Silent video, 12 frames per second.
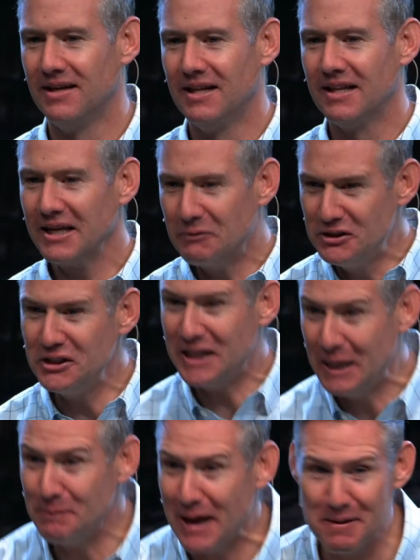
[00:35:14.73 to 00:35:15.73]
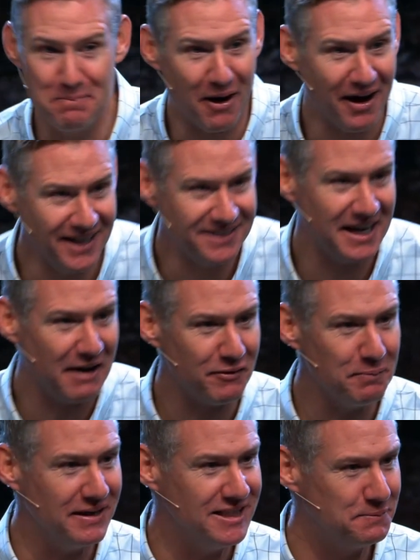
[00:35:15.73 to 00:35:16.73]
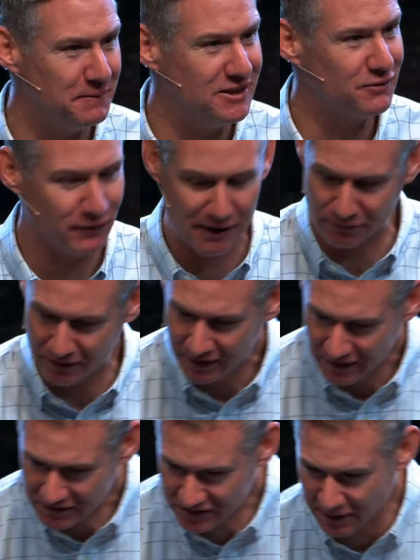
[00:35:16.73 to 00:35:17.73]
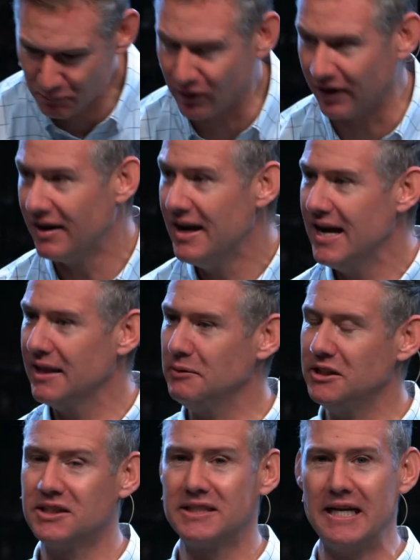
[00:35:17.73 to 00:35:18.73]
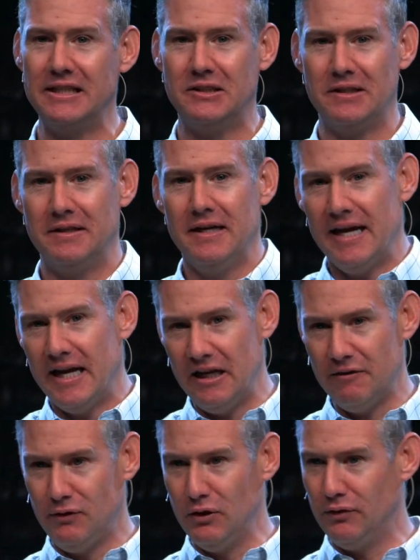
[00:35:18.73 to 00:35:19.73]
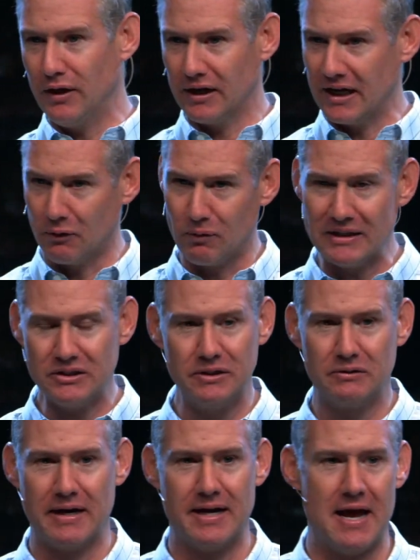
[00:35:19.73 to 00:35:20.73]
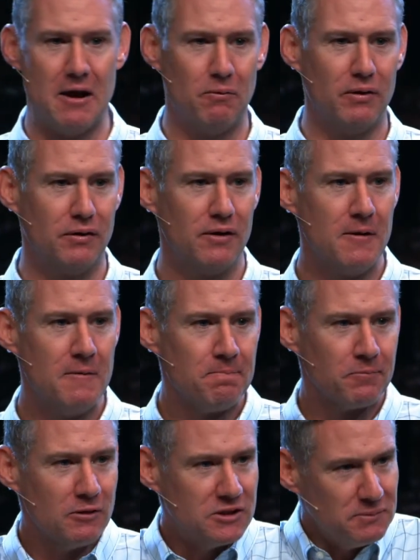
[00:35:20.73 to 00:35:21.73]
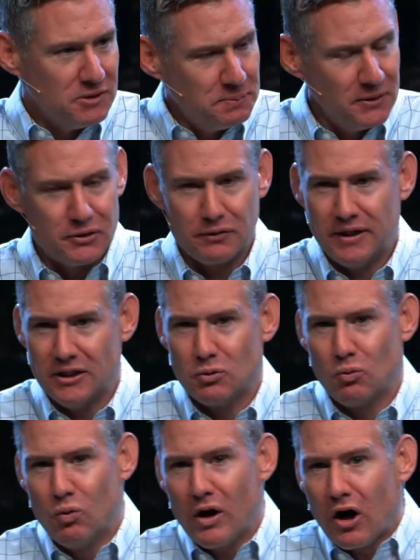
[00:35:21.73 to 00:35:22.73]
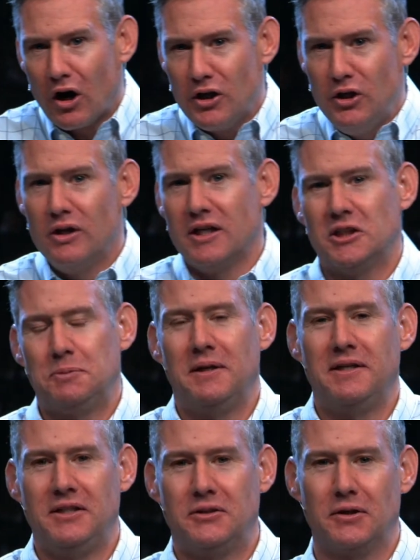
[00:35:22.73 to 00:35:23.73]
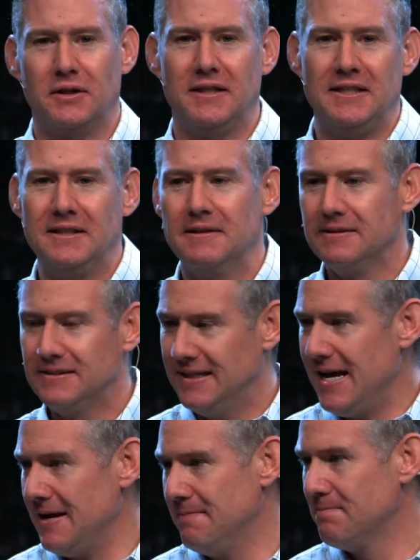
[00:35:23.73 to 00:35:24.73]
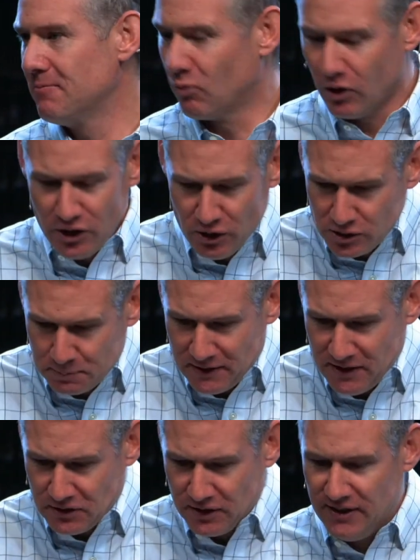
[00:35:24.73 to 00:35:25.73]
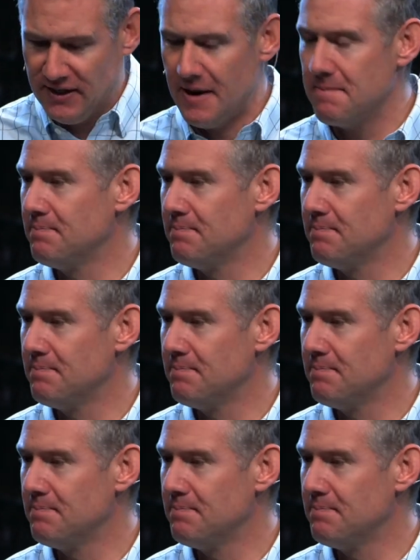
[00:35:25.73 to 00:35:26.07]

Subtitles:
Like, would you keep that in mind? Everybody spends forever somewhere. And let me just say to any of you that are kind of wrestling right now with some spiritual things, where are you going to spend eternity today? Where do you spend eternity today?